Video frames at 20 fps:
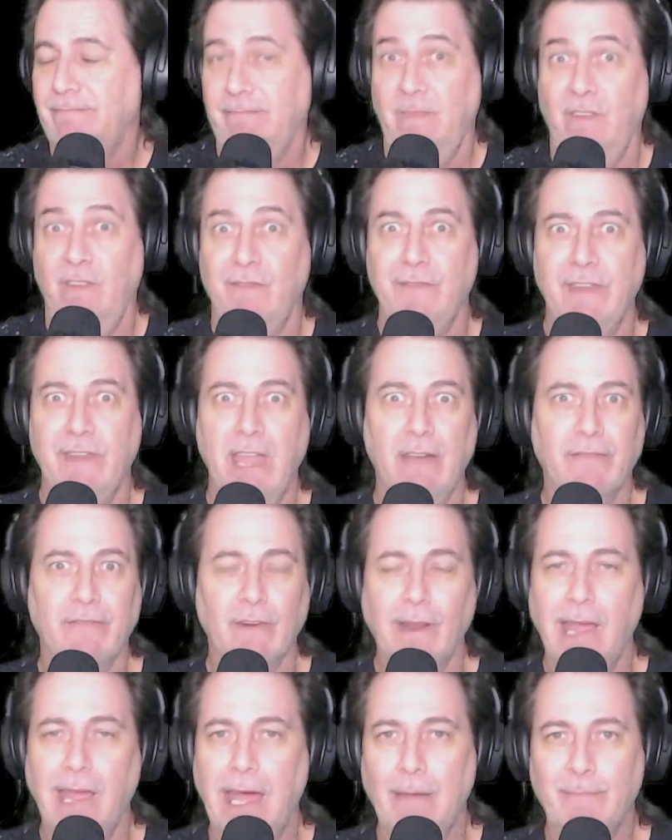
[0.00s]
never
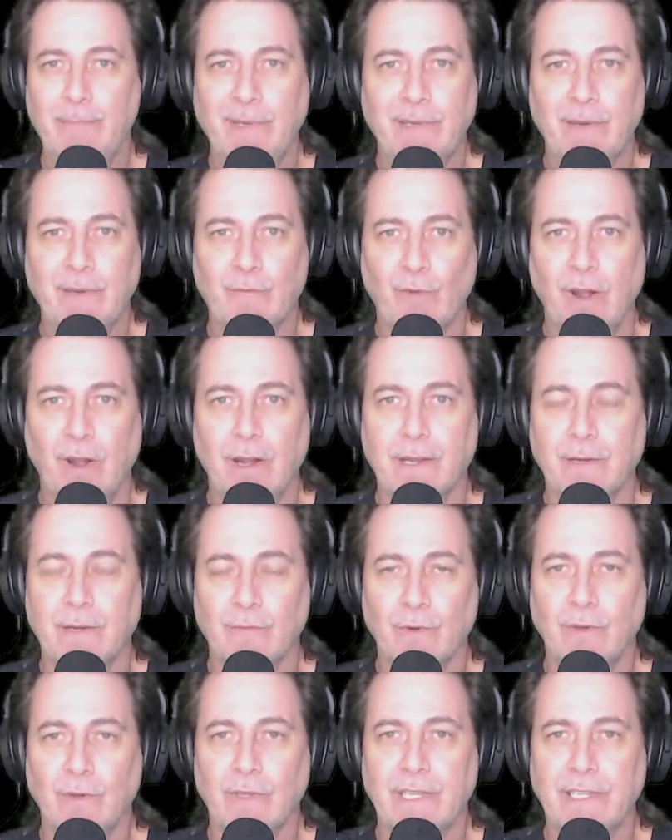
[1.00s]
happened in rock and
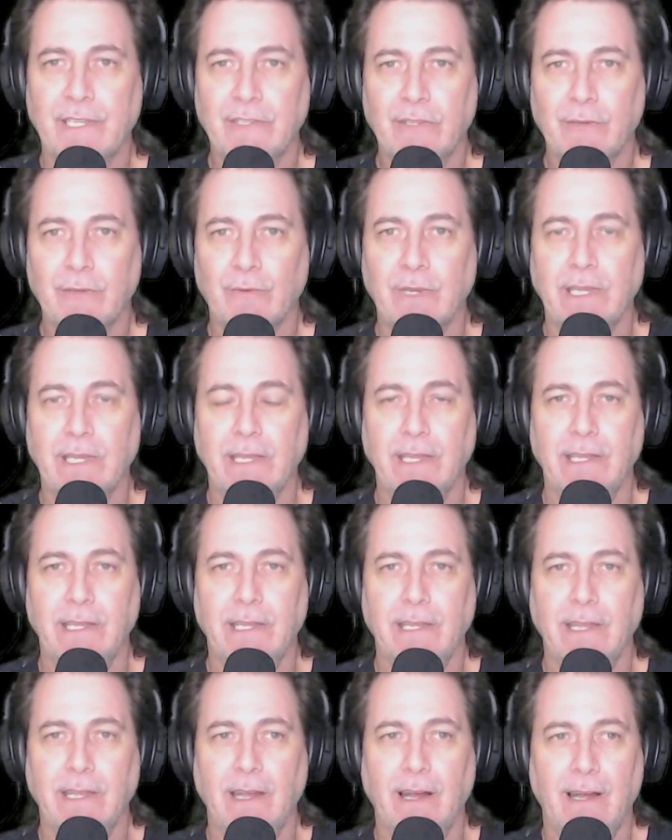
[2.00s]
roll history.
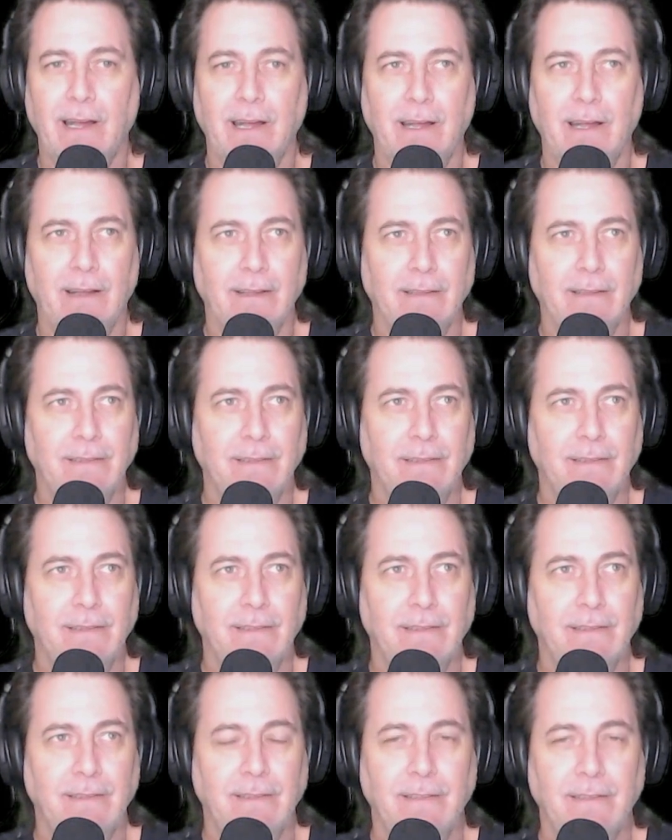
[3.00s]
The
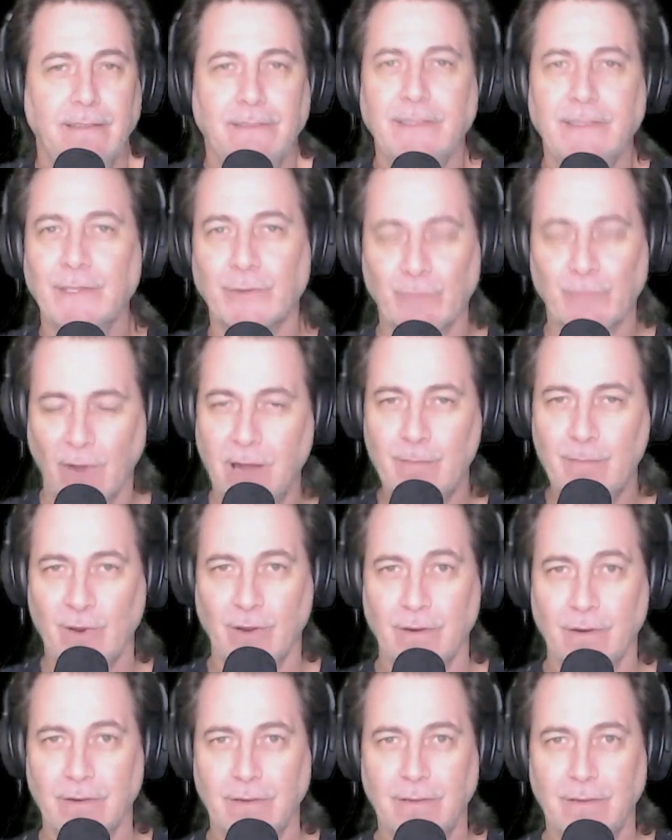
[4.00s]
drummer
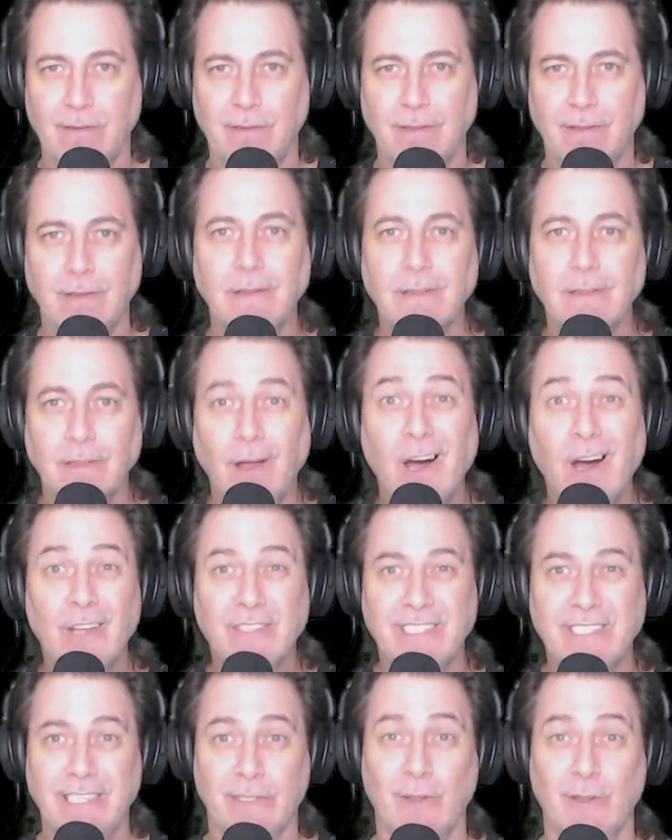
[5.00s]
lost
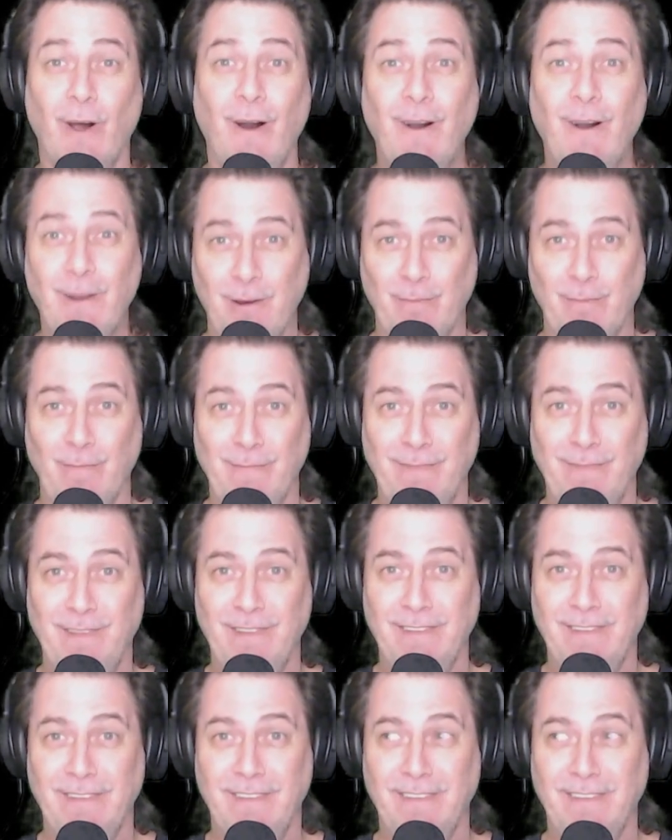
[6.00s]
his arm.
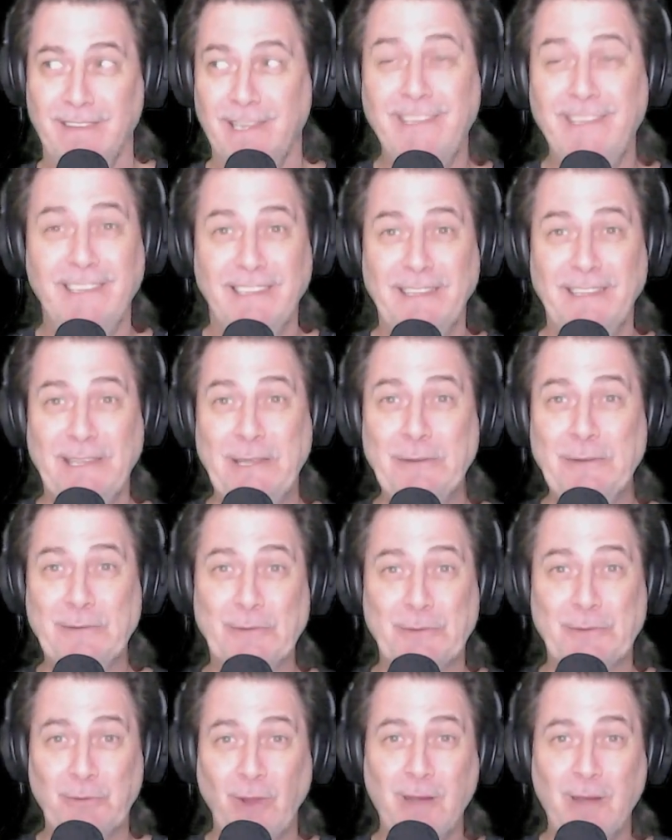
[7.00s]
He was a
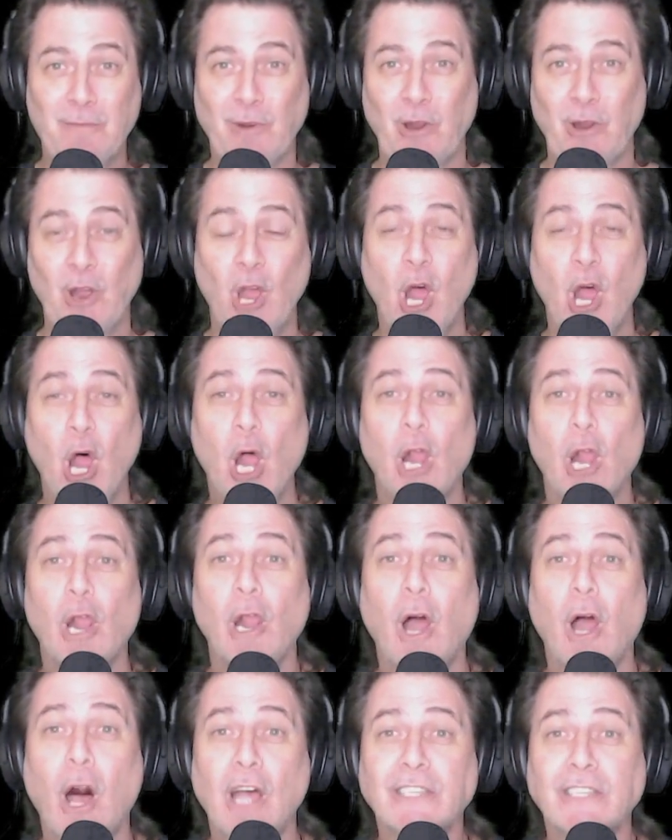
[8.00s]
drummer.
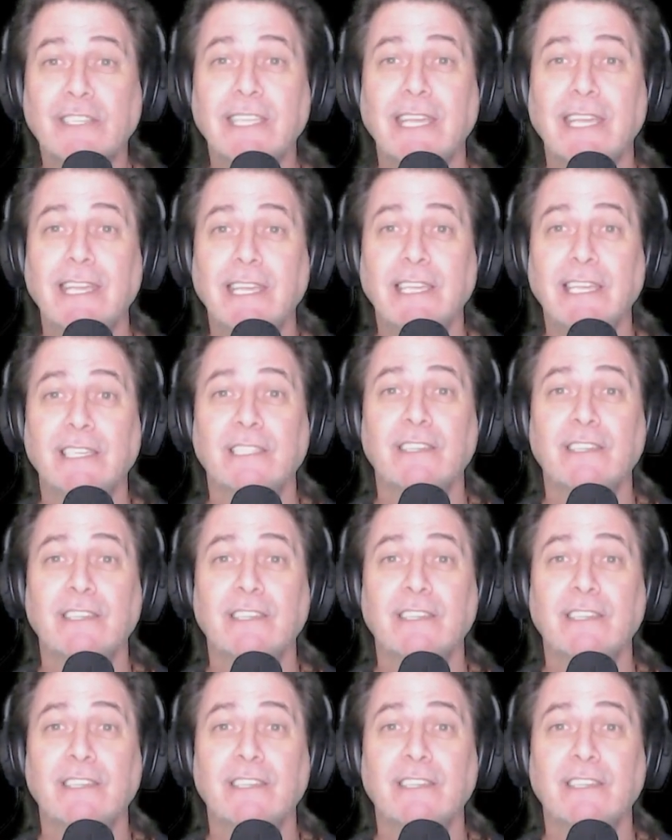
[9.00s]
Lost his